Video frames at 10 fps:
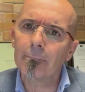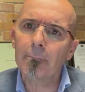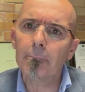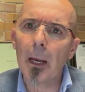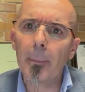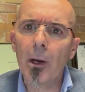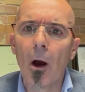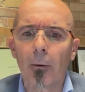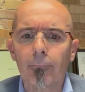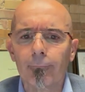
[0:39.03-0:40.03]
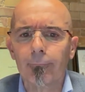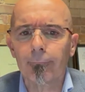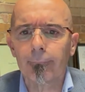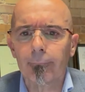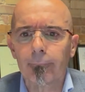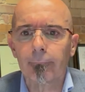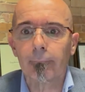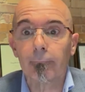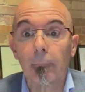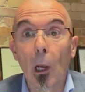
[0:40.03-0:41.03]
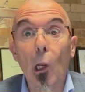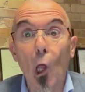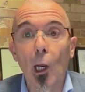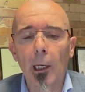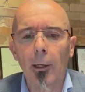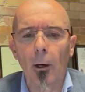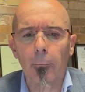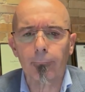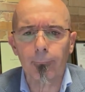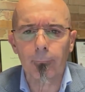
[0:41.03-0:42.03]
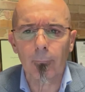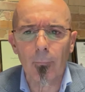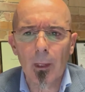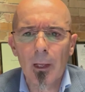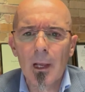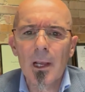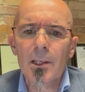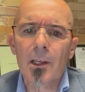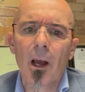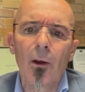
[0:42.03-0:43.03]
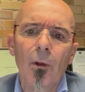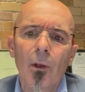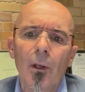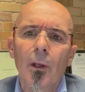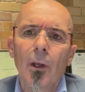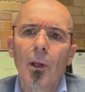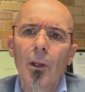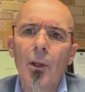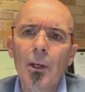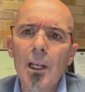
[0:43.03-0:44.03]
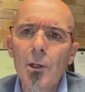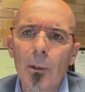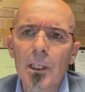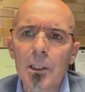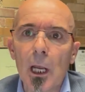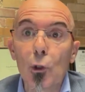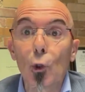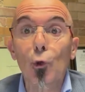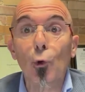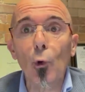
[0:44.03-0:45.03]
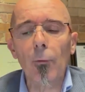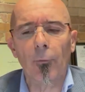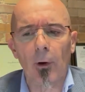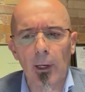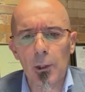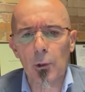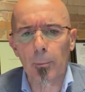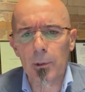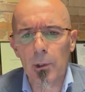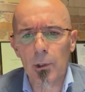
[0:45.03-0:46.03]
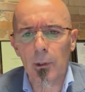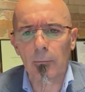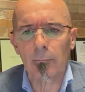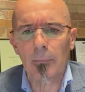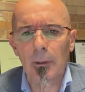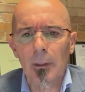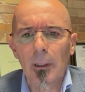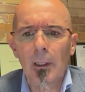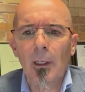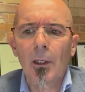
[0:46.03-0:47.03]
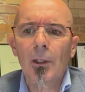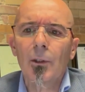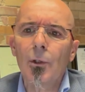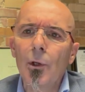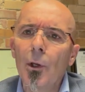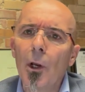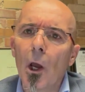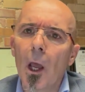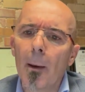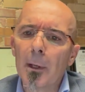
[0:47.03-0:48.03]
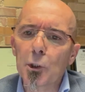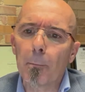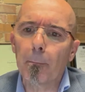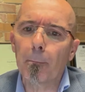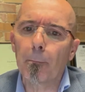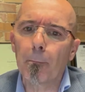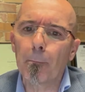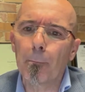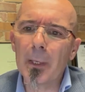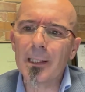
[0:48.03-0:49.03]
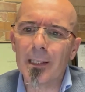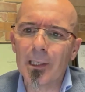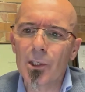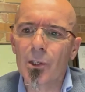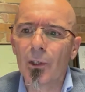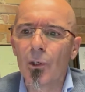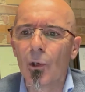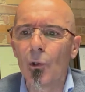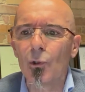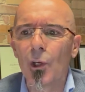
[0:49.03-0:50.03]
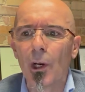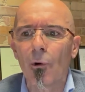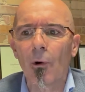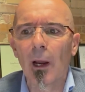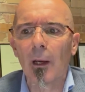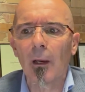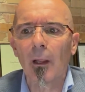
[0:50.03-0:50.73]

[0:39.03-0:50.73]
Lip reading: Maybe not. Likely not. So you need to understand your true financial position. Do you know how much business you generate